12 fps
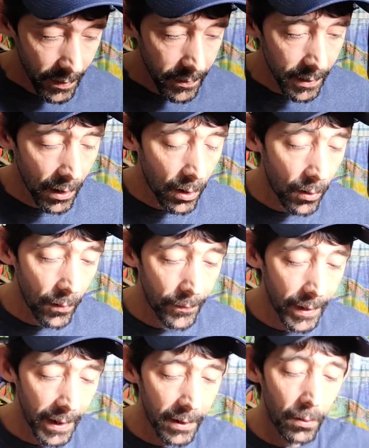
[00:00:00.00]
So
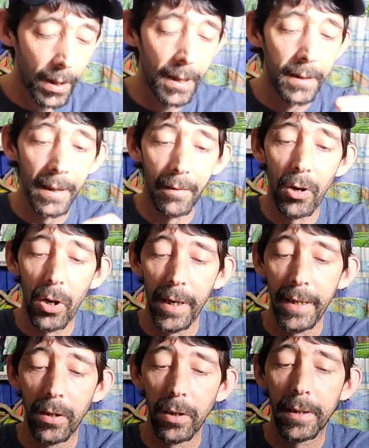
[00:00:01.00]
anyways, I've
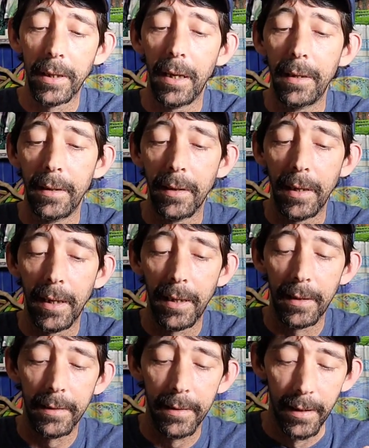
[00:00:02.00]
already looked into
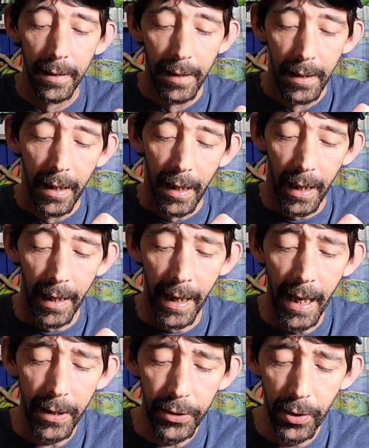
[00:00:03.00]
this. And
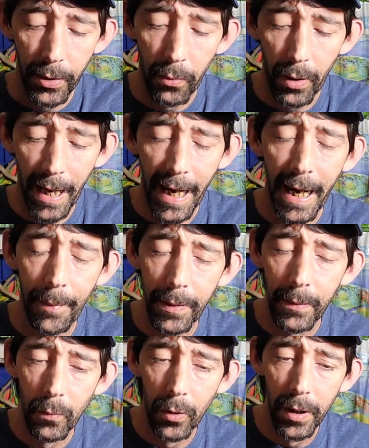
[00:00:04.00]
actually what
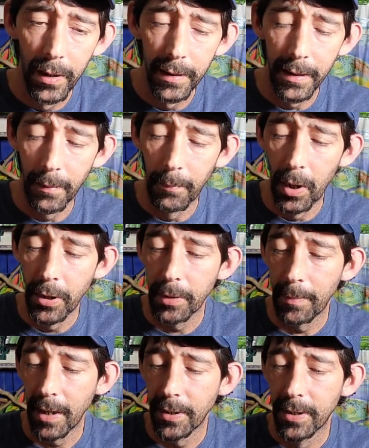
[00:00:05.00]
happened was a bunch of
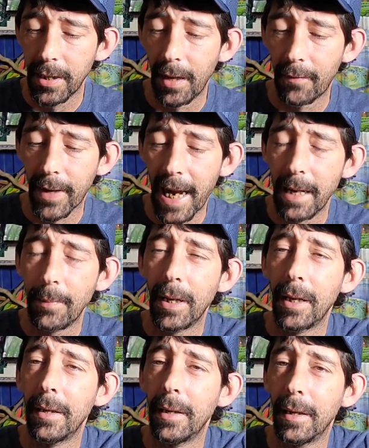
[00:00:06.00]
my stuff came
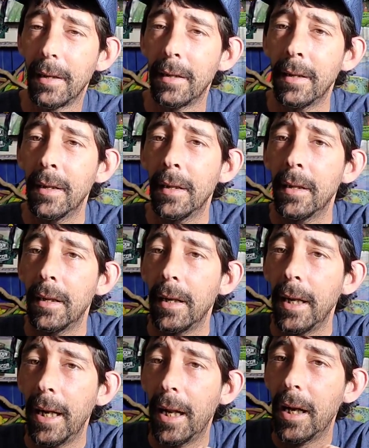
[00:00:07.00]
in and
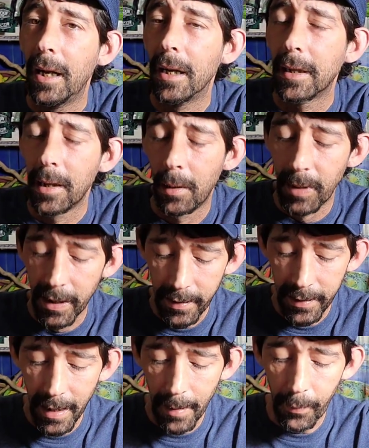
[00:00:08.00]
it come in
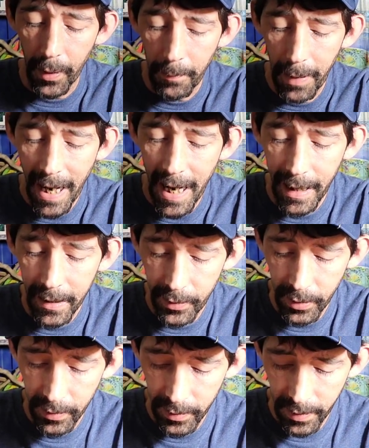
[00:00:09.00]
separate
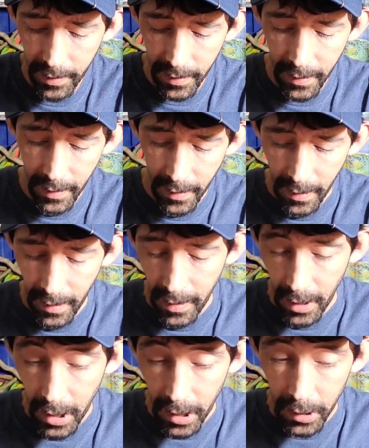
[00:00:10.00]
packages.
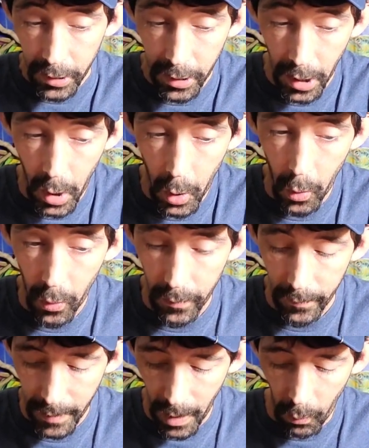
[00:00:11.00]
So
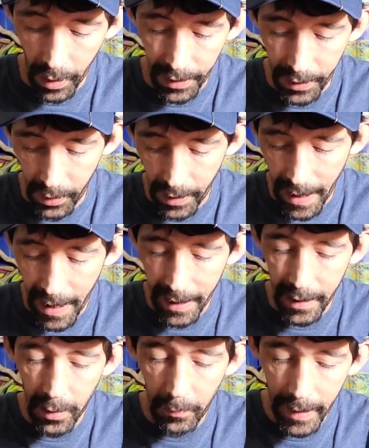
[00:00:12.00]
I went through and
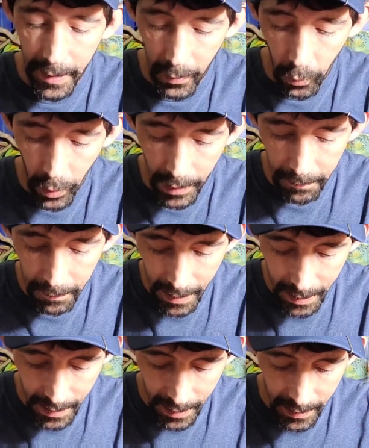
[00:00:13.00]
added them into one
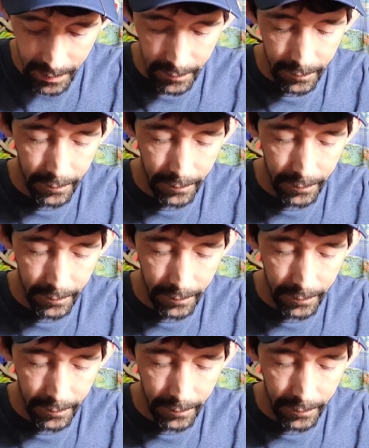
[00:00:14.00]
bag.